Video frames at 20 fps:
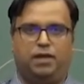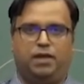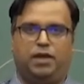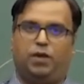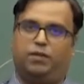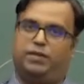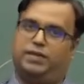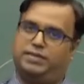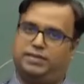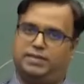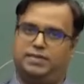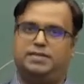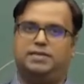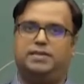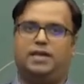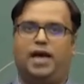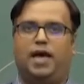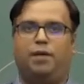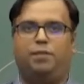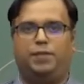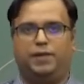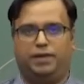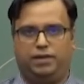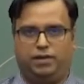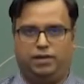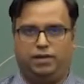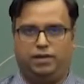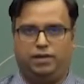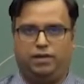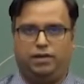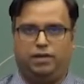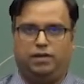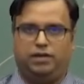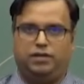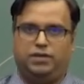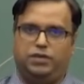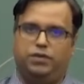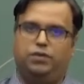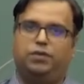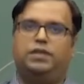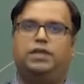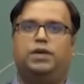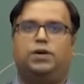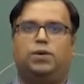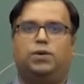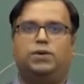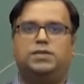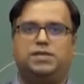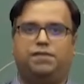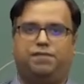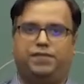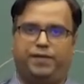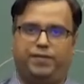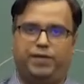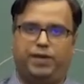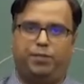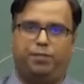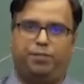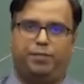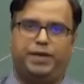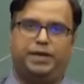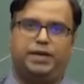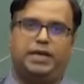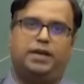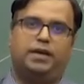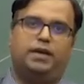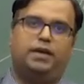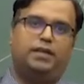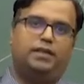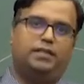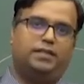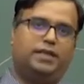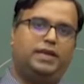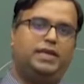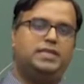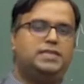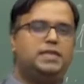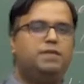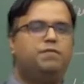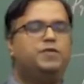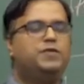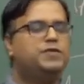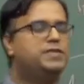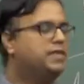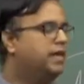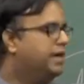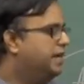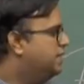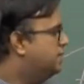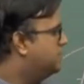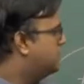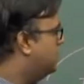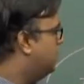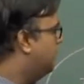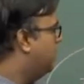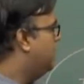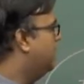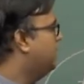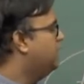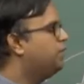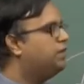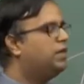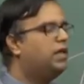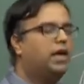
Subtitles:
Now, this doesn't happen. During the course of development, these lymphocytes in your